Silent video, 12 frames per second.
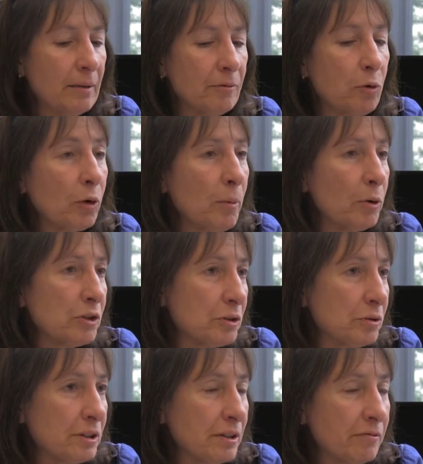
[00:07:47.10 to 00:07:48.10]
for both
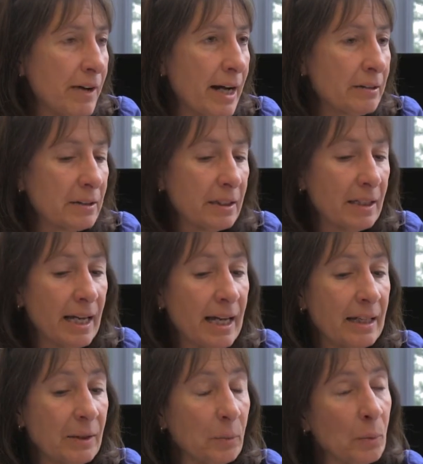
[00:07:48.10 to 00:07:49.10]
students and faculty,
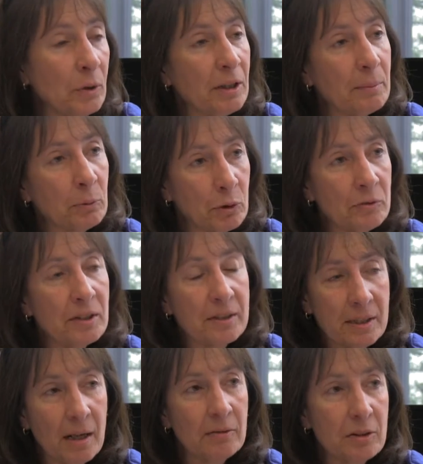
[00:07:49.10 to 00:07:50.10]
and it really proves
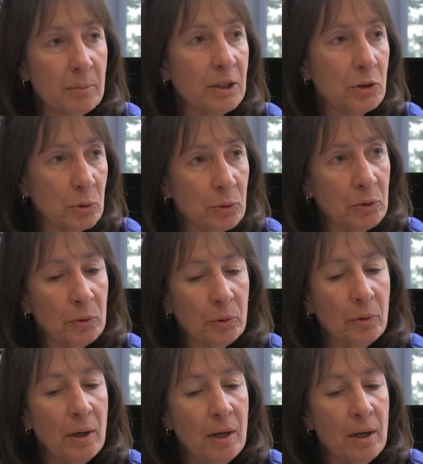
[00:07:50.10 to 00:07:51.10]
itself to be
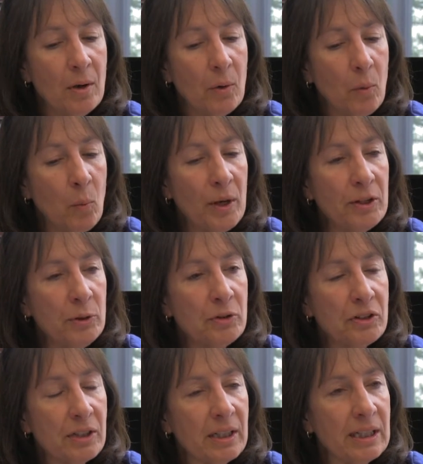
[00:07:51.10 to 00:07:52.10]
true when you
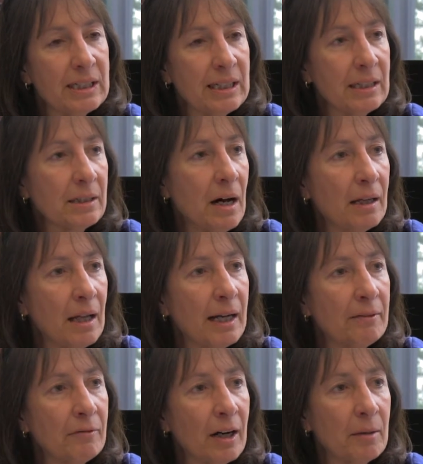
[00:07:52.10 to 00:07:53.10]
see it in an
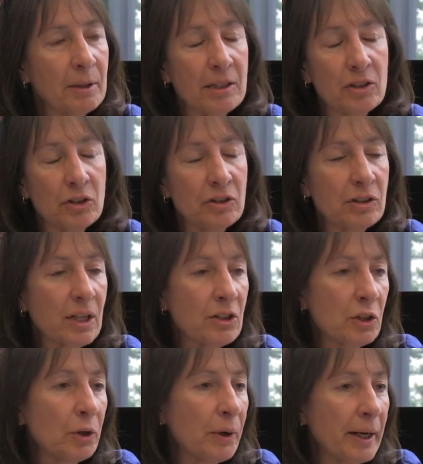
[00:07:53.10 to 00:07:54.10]
online environment. It's just
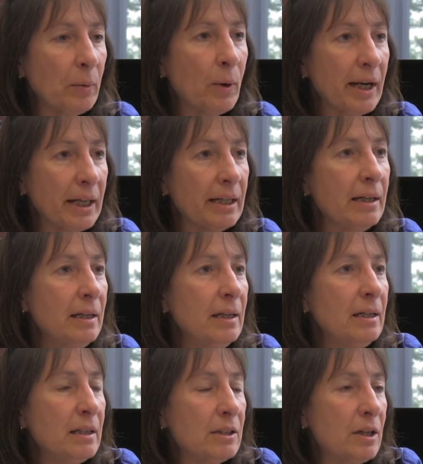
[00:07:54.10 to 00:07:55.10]
such a great way
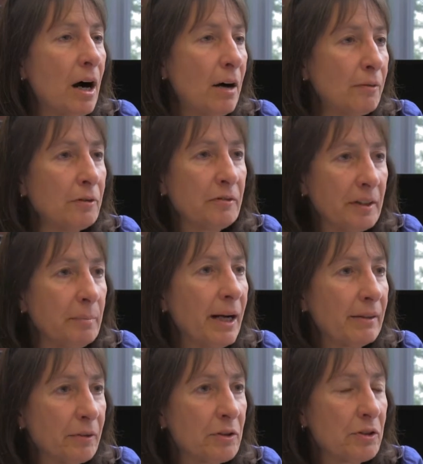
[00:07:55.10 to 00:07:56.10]
to offer
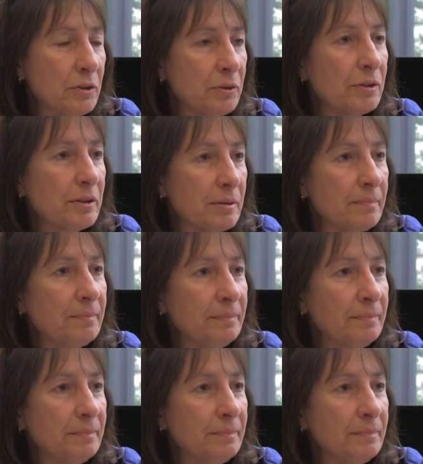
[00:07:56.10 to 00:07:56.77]
feedback for students.